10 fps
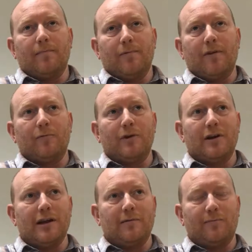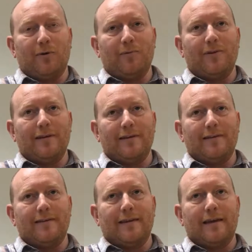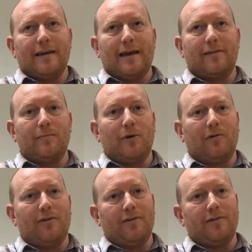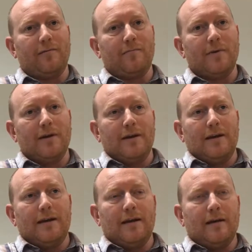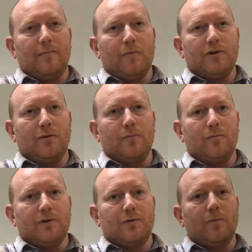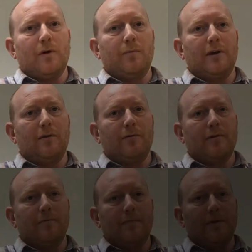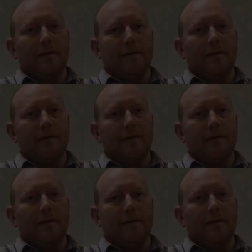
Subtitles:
several unique properties as a model system, which is why we use them.